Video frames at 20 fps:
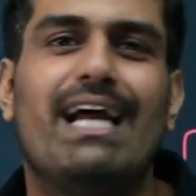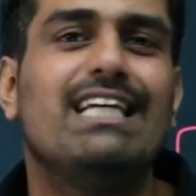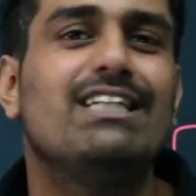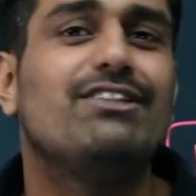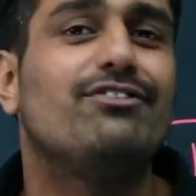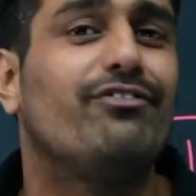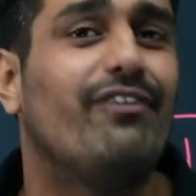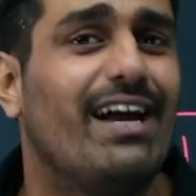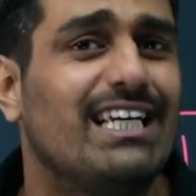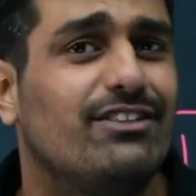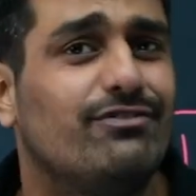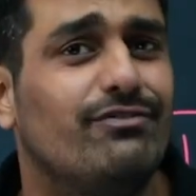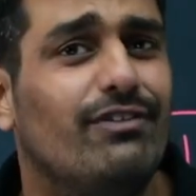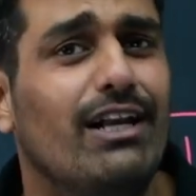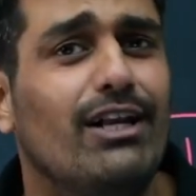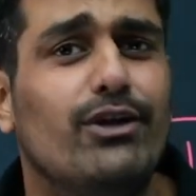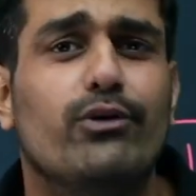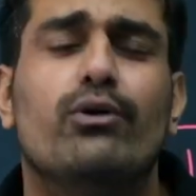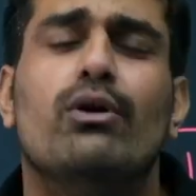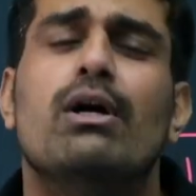face
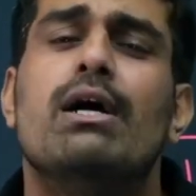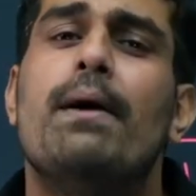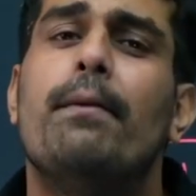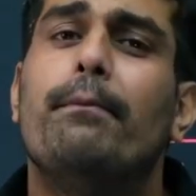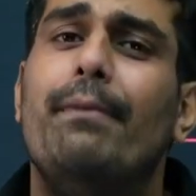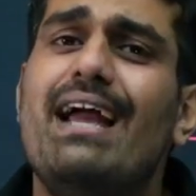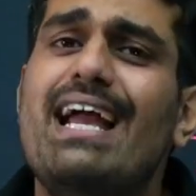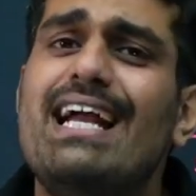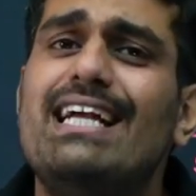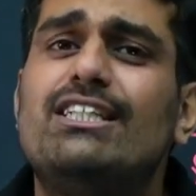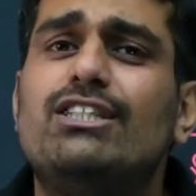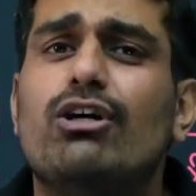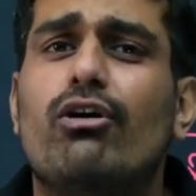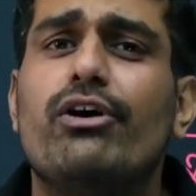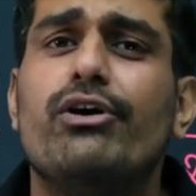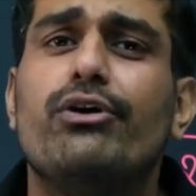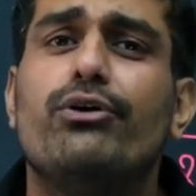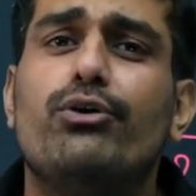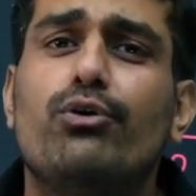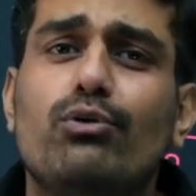value. Make sure you
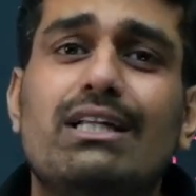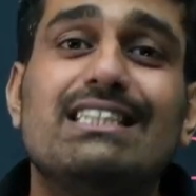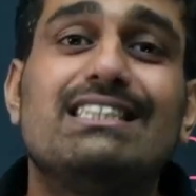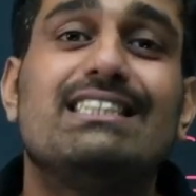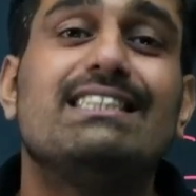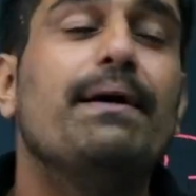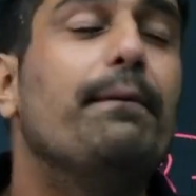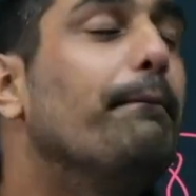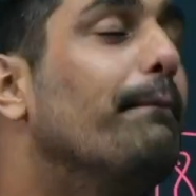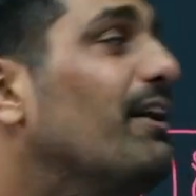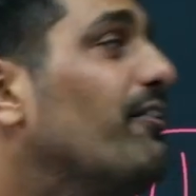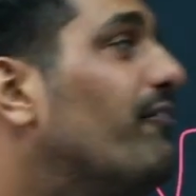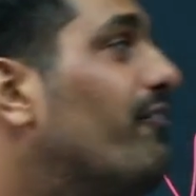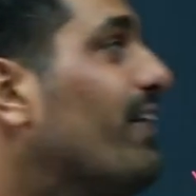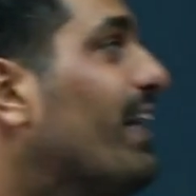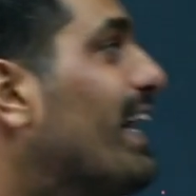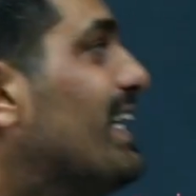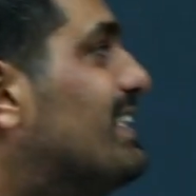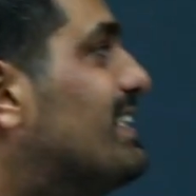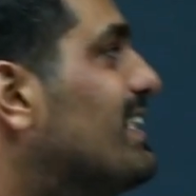do the
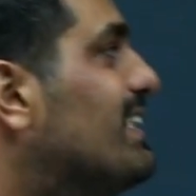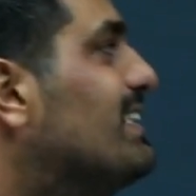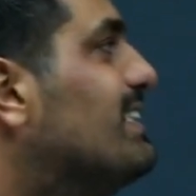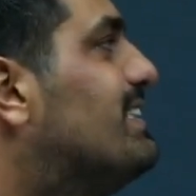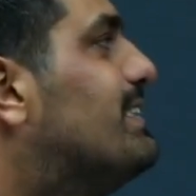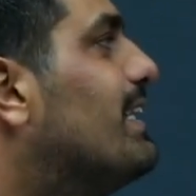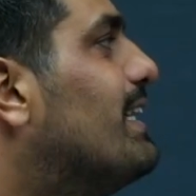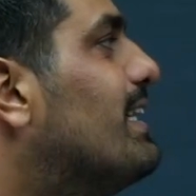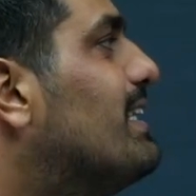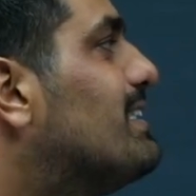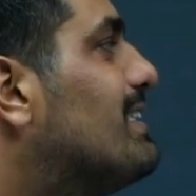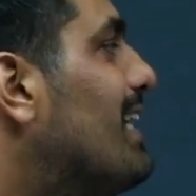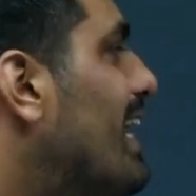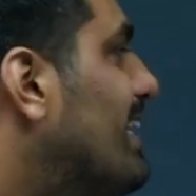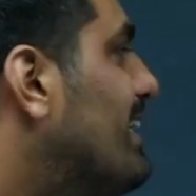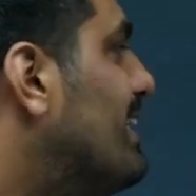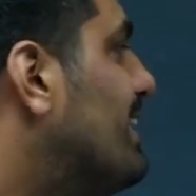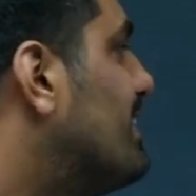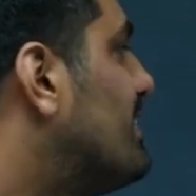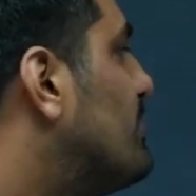simplification just like
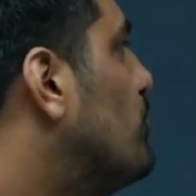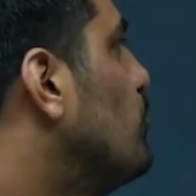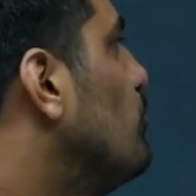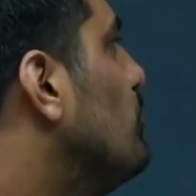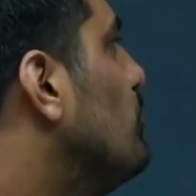this. Do the